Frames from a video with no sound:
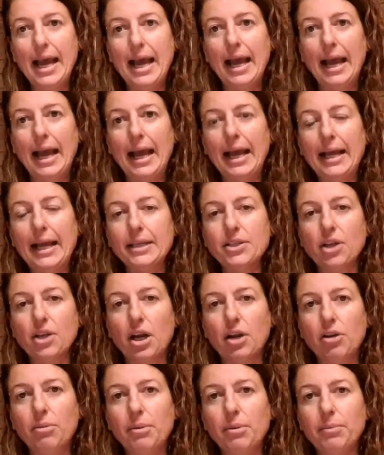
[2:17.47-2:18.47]
And I
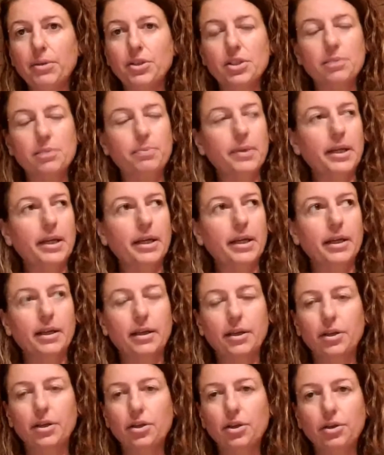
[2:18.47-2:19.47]
remember just being,
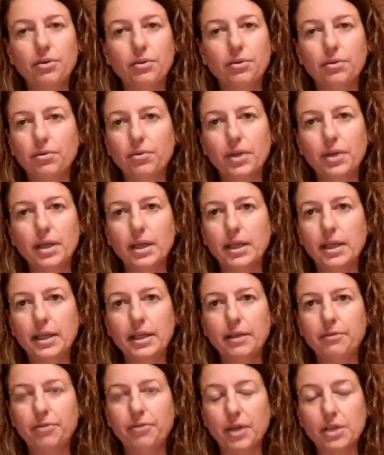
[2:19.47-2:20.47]
really
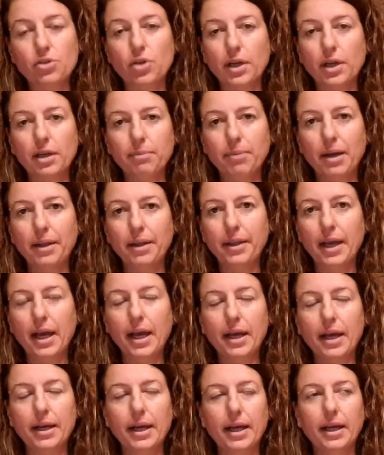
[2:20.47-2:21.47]
frustrated by
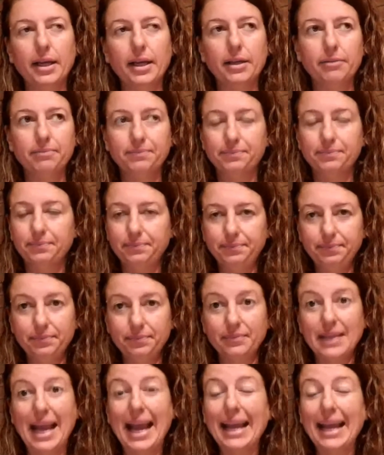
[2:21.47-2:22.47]
that and
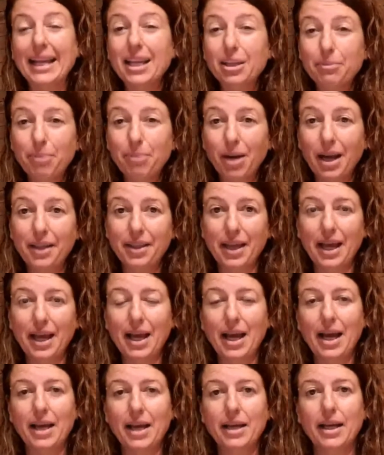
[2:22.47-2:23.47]
angered by
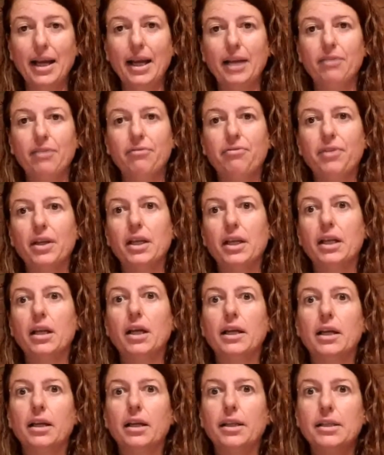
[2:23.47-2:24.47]
that and feeling like
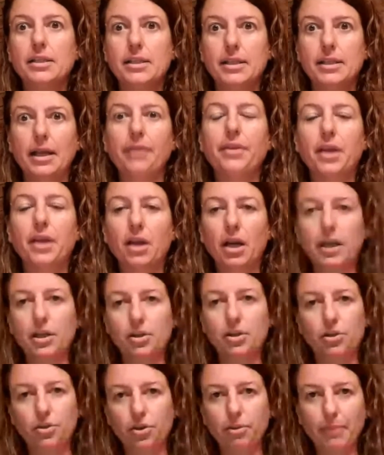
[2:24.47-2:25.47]
there's nothing I can
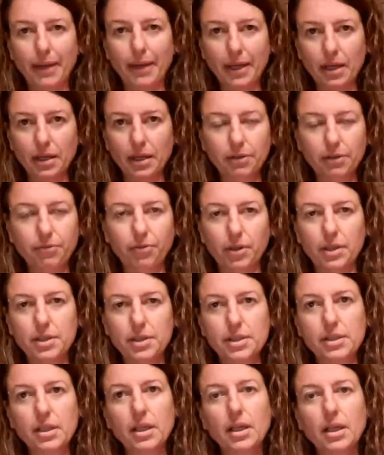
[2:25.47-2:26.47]
do to make a
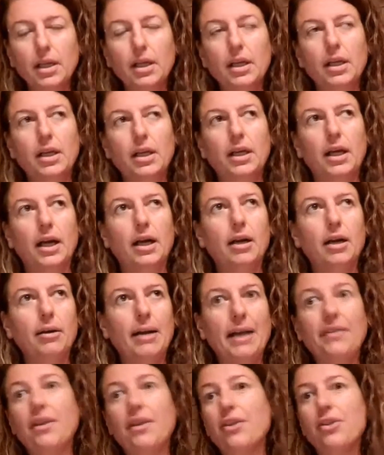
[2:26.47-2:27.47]
difference,
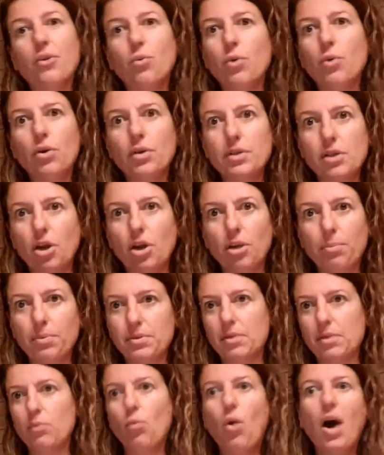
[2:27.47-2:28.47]
and that the world is hopeless.
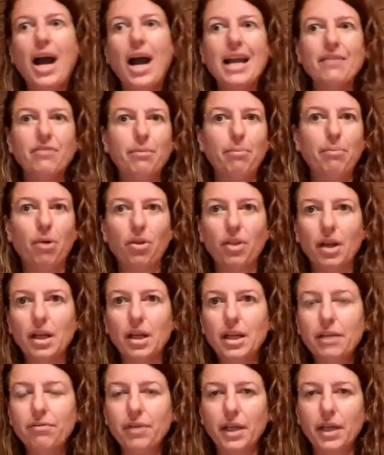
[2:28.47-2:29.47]
And why even bother
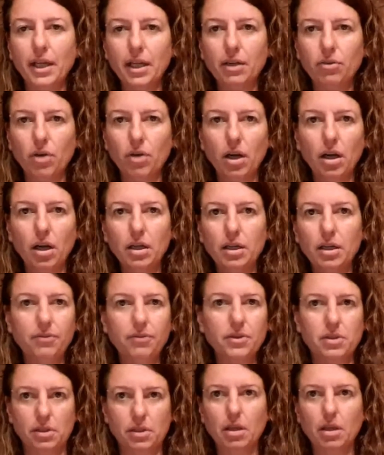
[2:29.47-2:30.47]
living, right, if
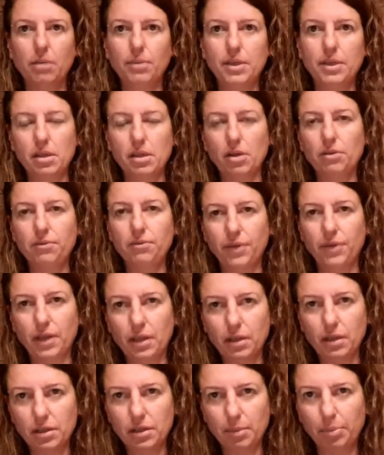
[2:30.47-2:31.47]
it's going to be so
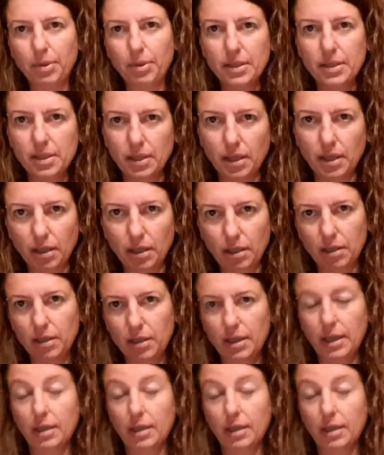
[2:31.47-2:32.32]
freaking depressing and